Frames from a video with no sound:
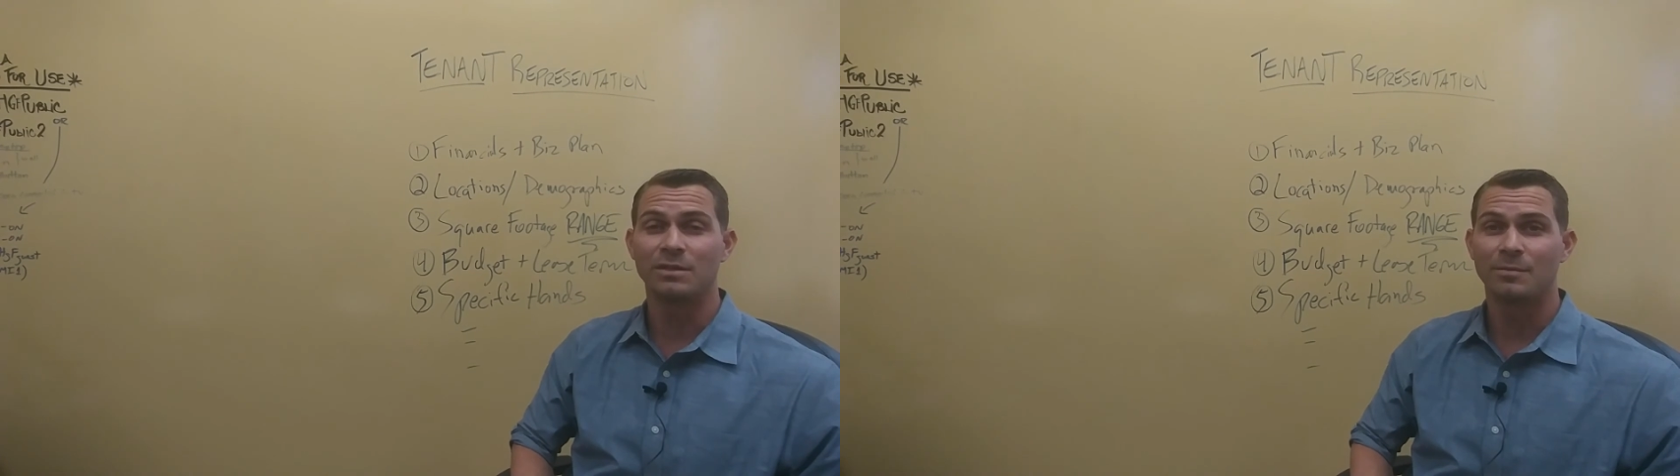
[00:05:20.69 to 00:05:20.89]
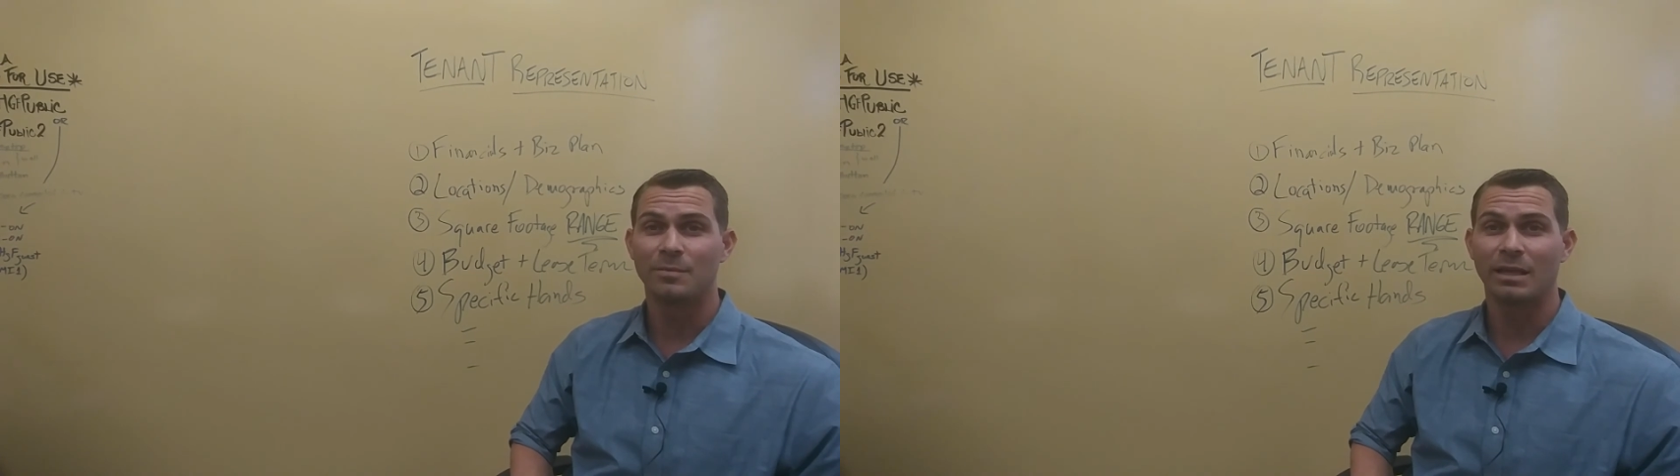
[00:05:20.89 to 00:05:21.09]

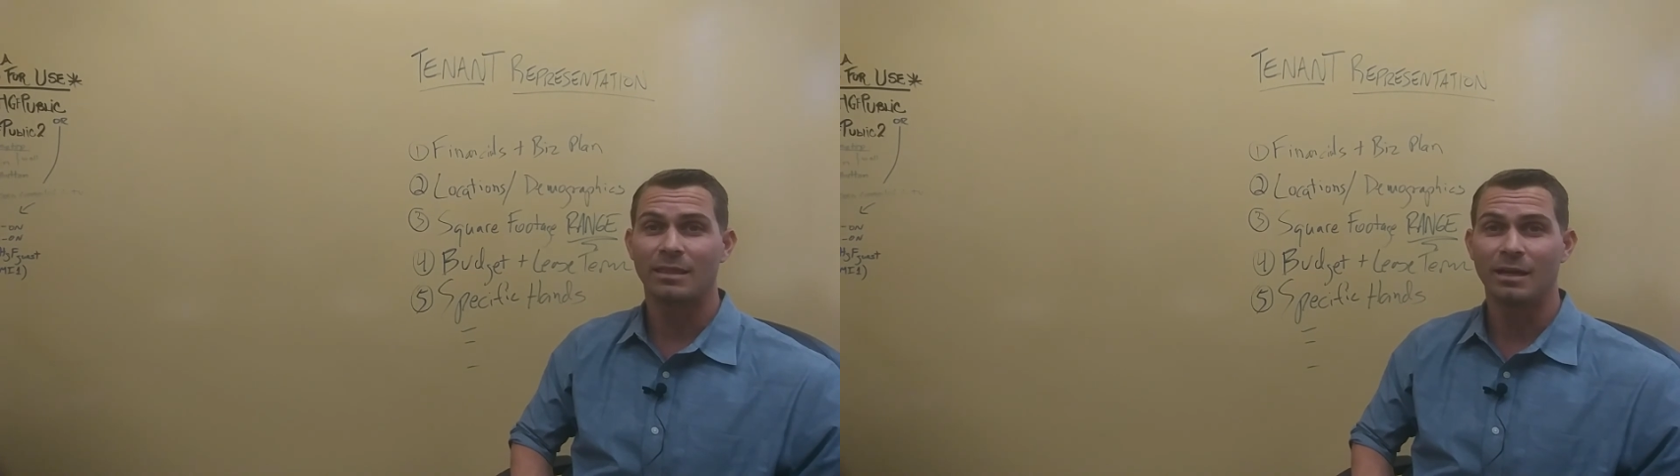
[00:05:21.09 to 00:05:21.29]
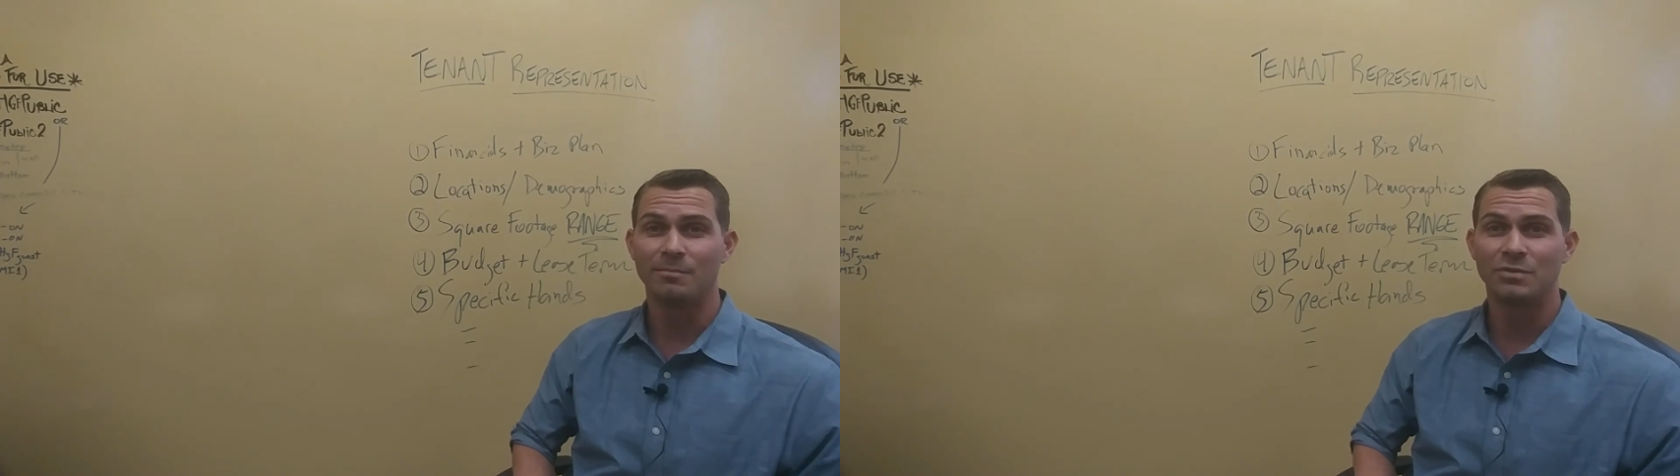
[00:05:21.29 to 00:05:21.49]
us a
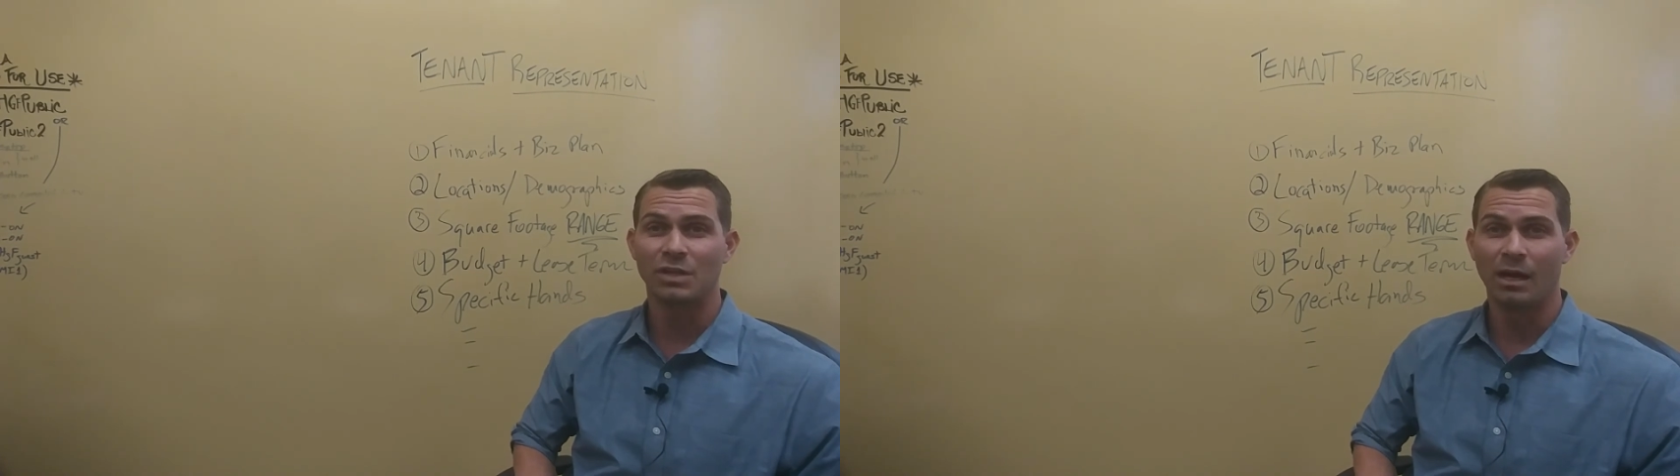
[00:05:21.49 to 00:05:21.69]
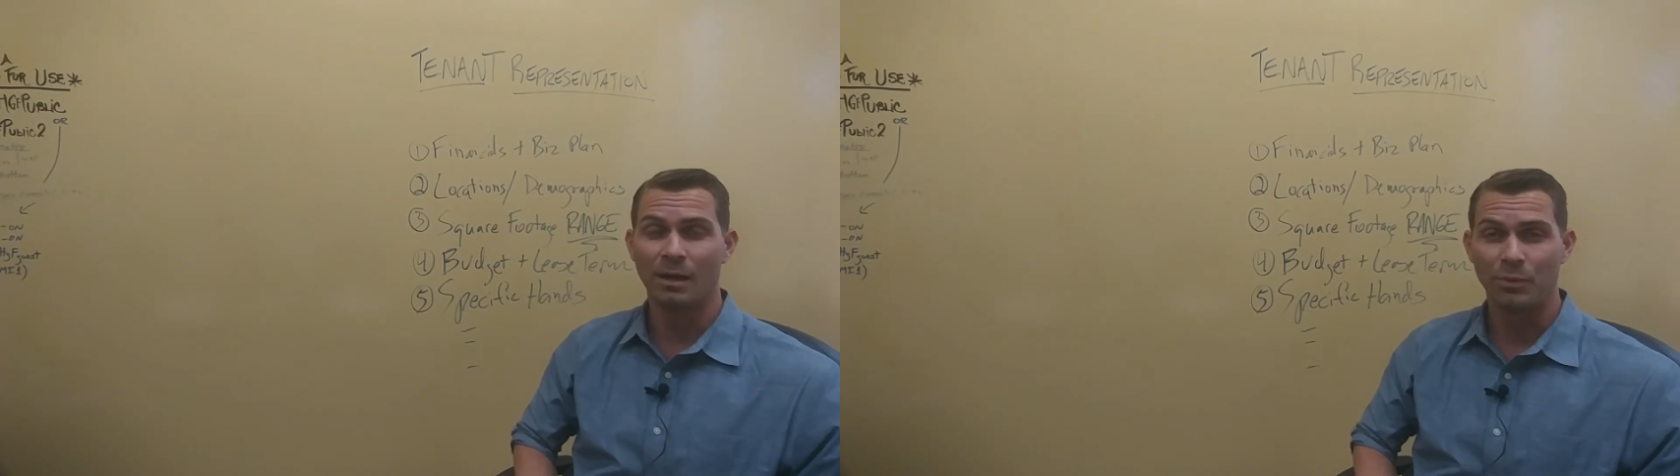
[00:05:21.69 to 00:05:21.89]
big
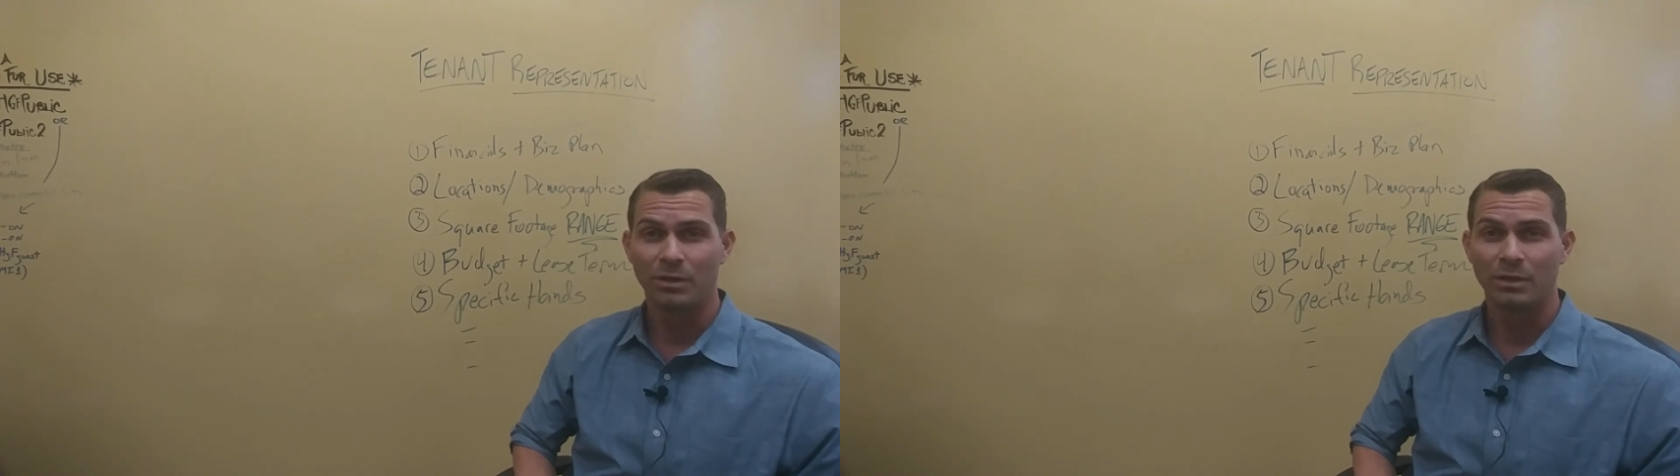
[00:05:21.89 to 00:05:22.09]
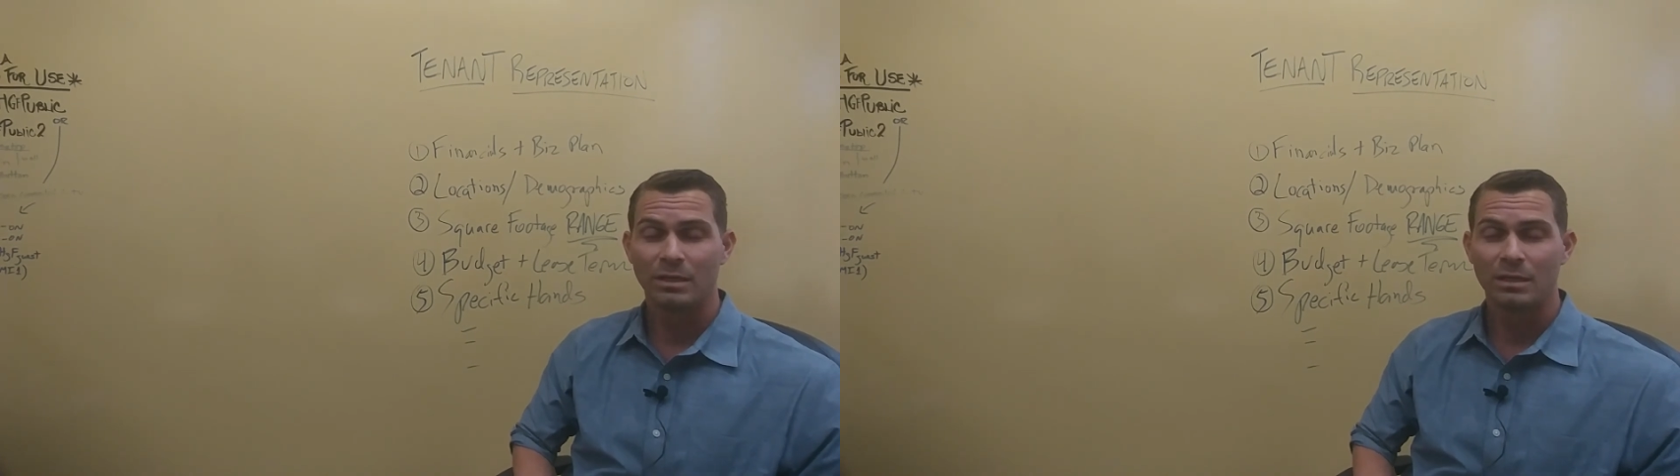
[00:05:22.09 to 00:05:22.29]
thumbs up.